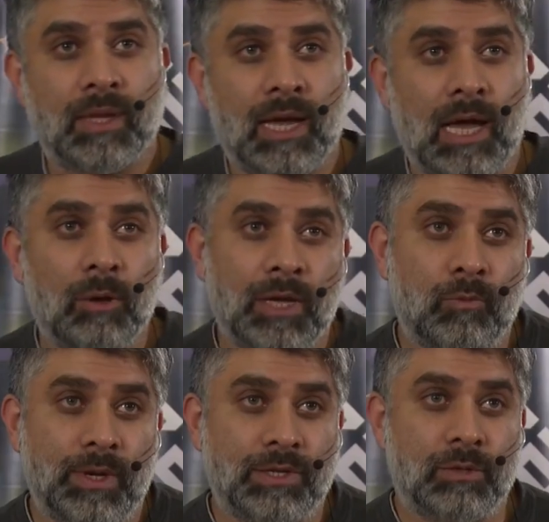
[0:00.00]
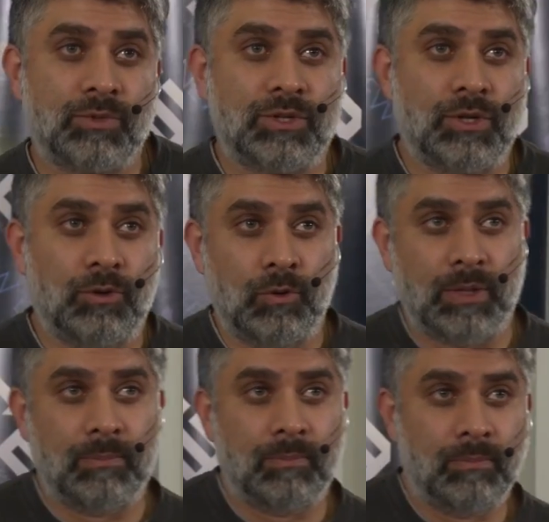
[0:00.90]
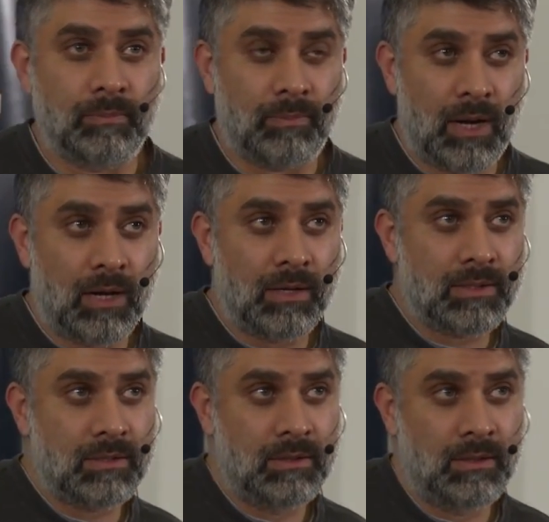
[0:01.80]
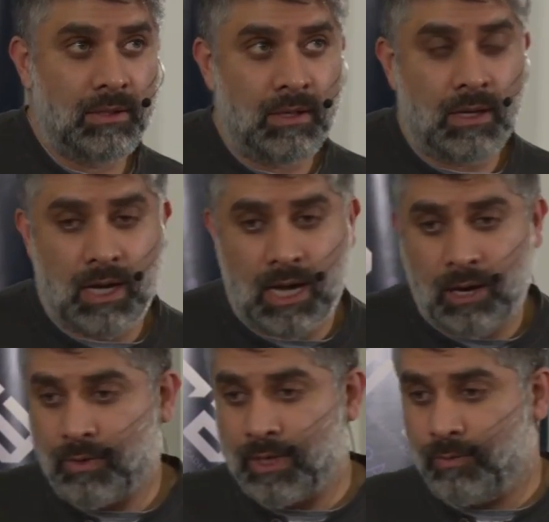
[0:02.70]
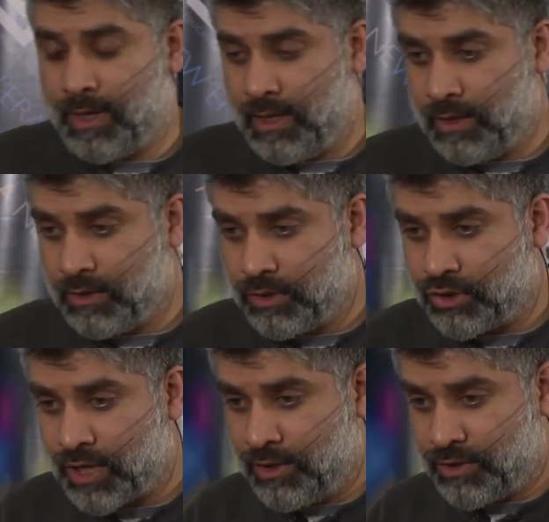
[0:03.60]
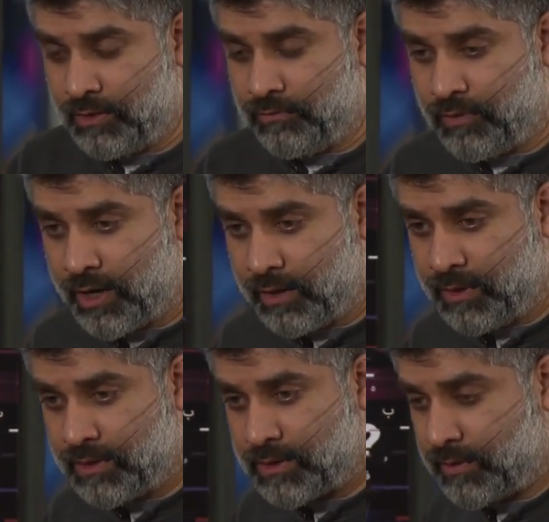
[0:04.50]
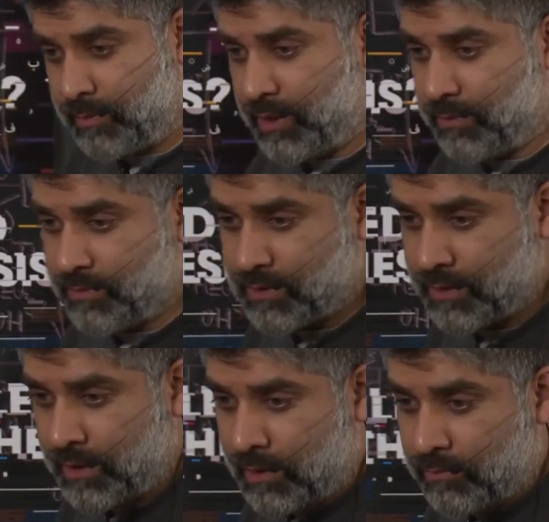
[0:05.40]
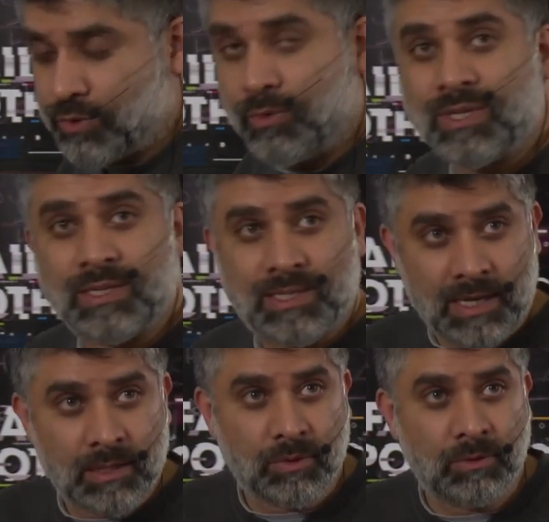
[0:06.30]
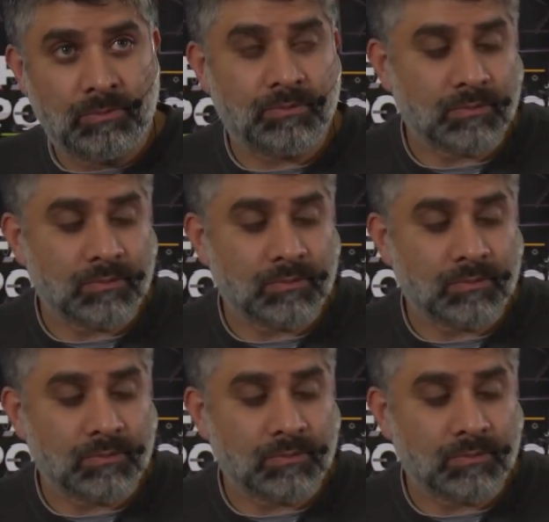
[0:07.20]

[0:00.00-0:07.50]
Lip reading: How can we substitute human parts? How can we change the environment so it becomes much more sustainable?